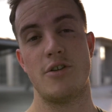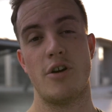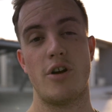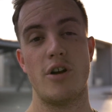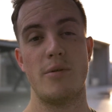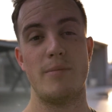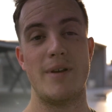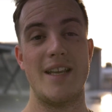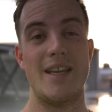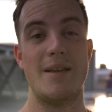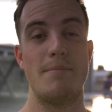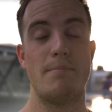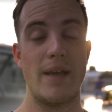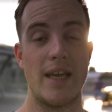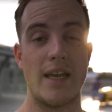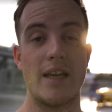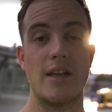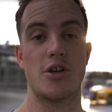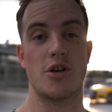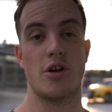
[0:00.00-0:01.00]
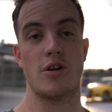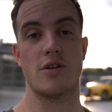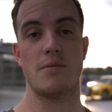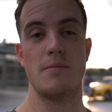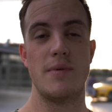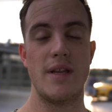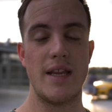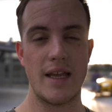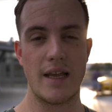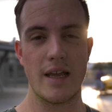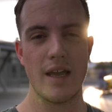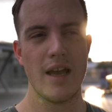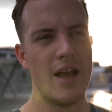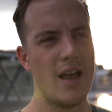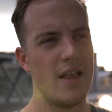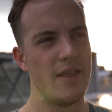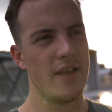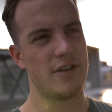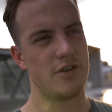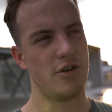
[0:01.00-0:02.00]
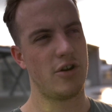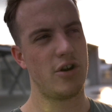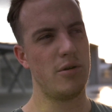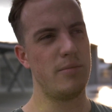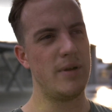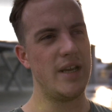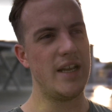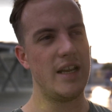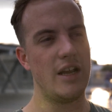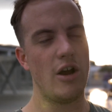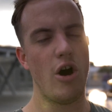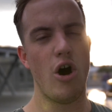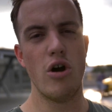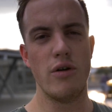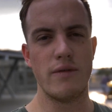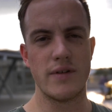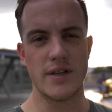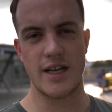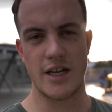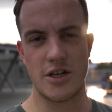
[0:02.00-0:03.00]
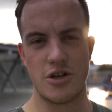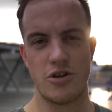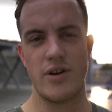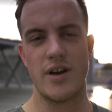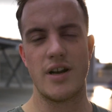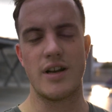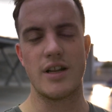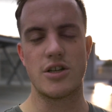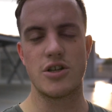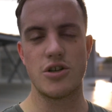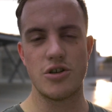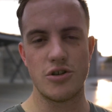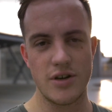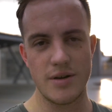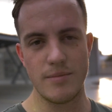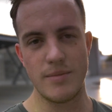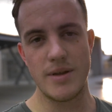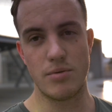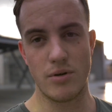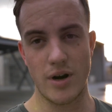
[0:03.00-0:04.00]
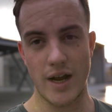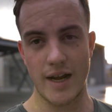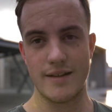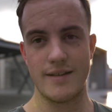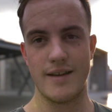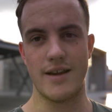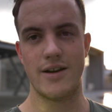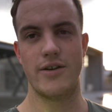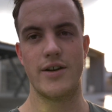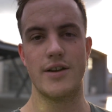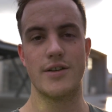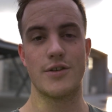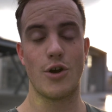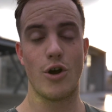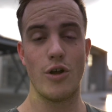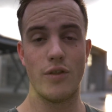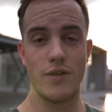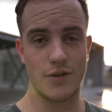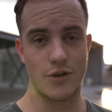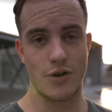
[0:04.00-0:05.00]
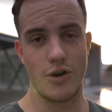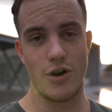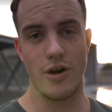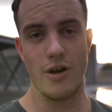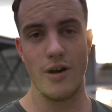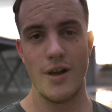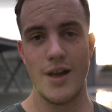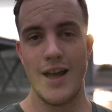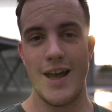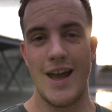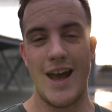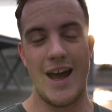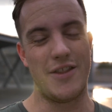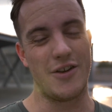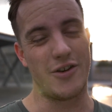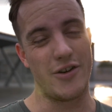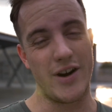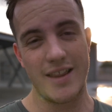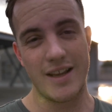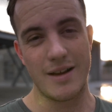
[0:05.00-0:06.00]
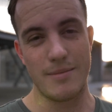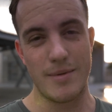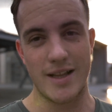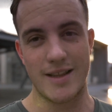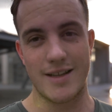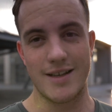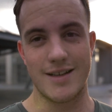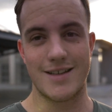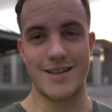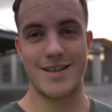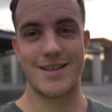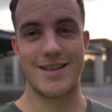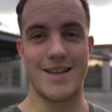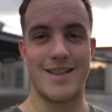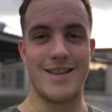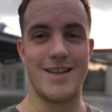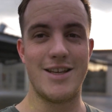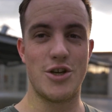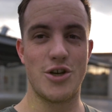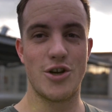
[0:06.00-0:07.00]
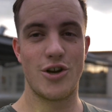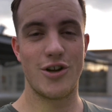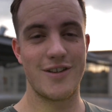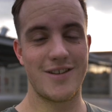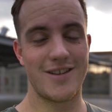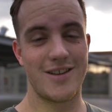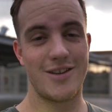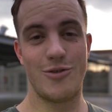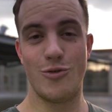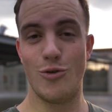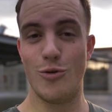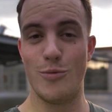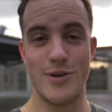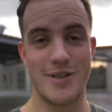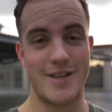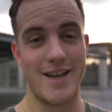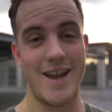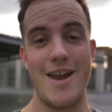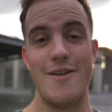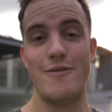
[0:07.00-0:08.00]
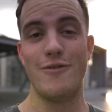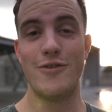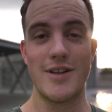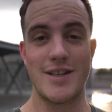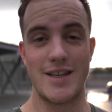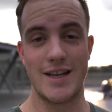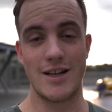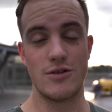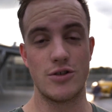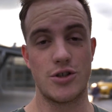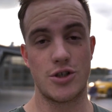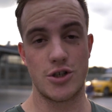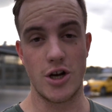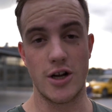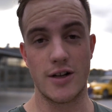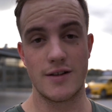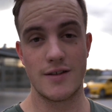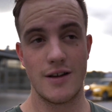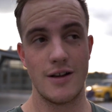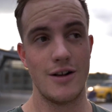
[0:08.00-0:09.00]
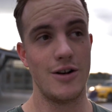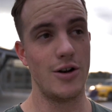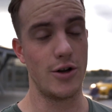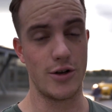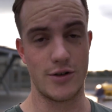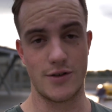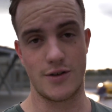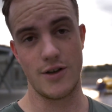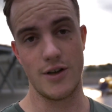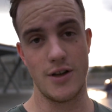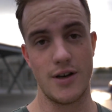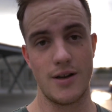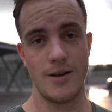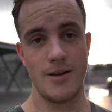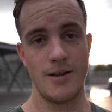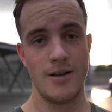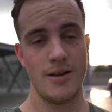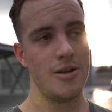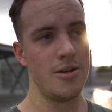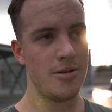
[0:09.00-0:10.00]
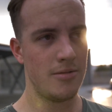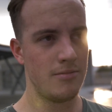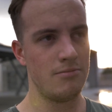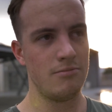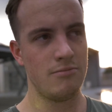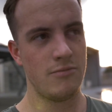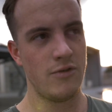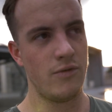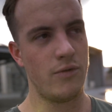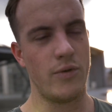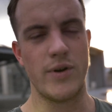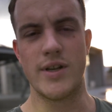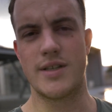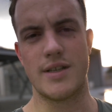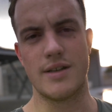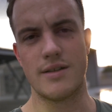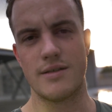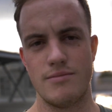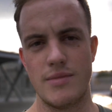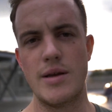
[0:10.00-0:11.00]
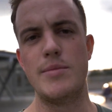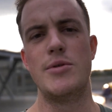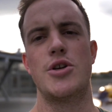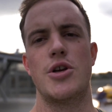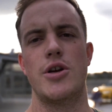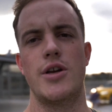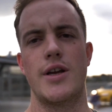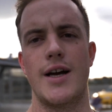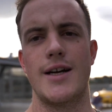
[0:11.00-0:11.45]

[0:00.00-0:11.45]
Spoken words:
not going to be any pinging shots, meaning that there's not going to be any oversaturated, extremely bright areas on this car. And the great thing about this is that these shots, almost every single shot looks good. For instance, let me show you